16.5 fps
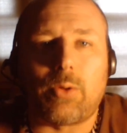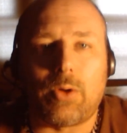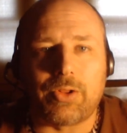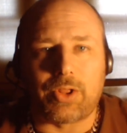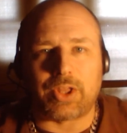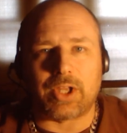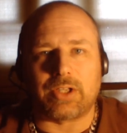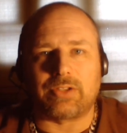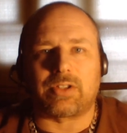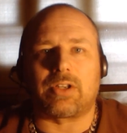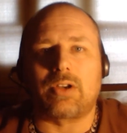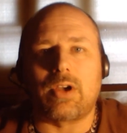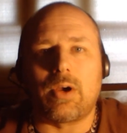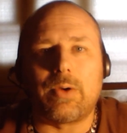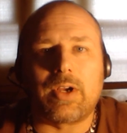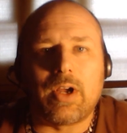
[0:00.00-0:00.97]
all the things that are
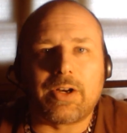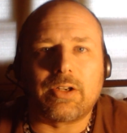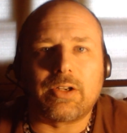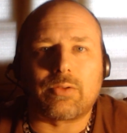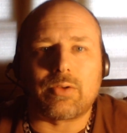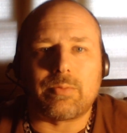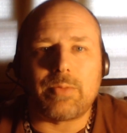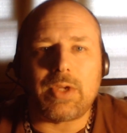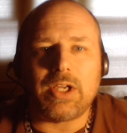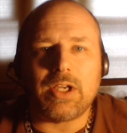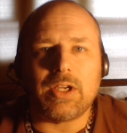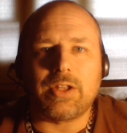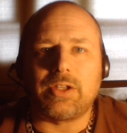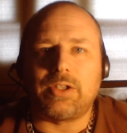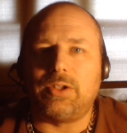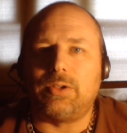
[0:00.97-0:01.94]
going on in
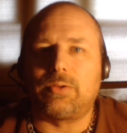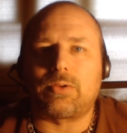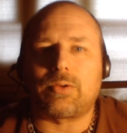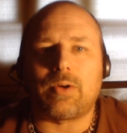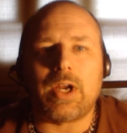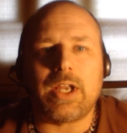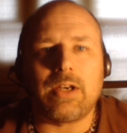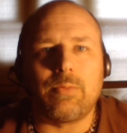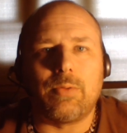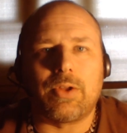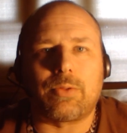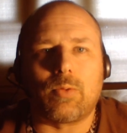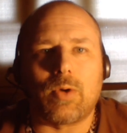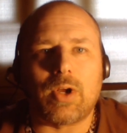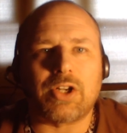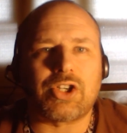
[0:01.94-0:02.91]
Crimea, the Ukraine, with
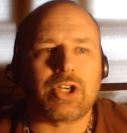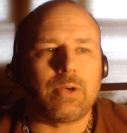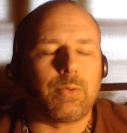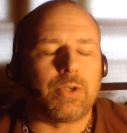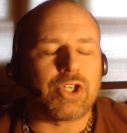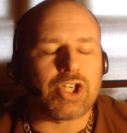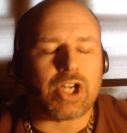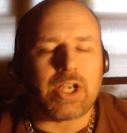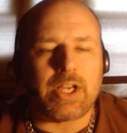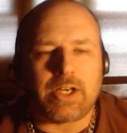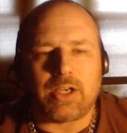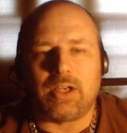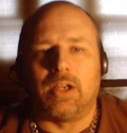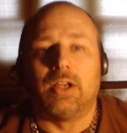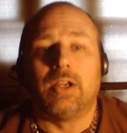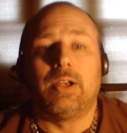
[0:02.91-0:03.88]
Russia, with
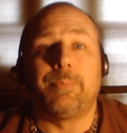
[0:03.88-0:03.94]
China,